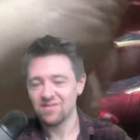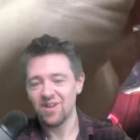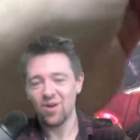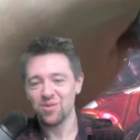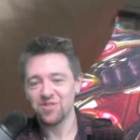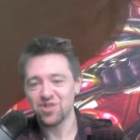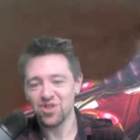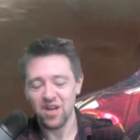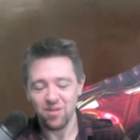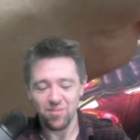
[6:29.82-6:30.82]
Always the
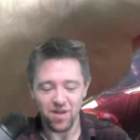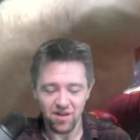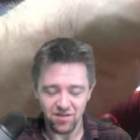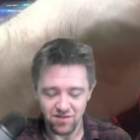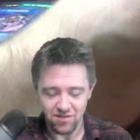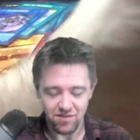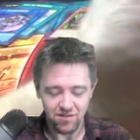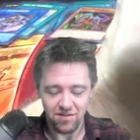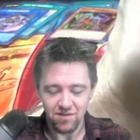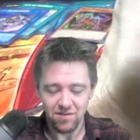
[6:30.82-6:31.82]
shiny biddies.
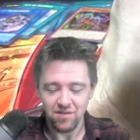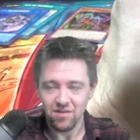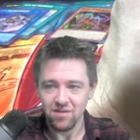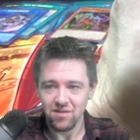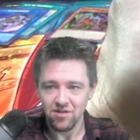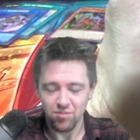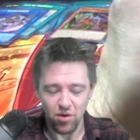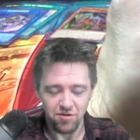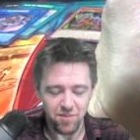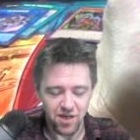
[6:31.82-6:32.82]

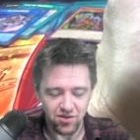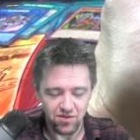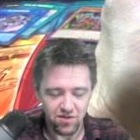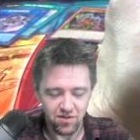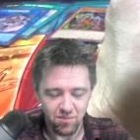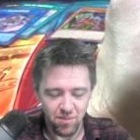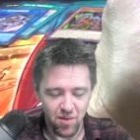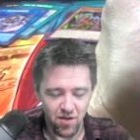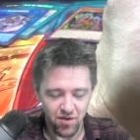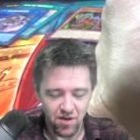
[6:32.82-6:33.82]
Sprite Smashers.
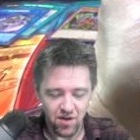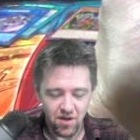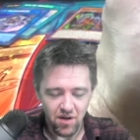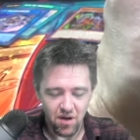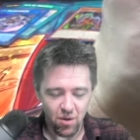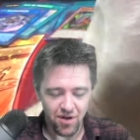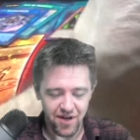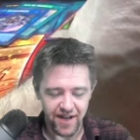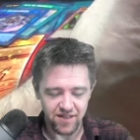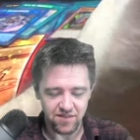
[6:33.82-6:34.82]
Mother. Ogre
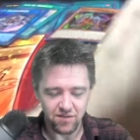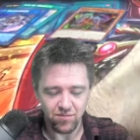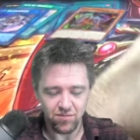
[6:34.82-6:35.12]
Dance.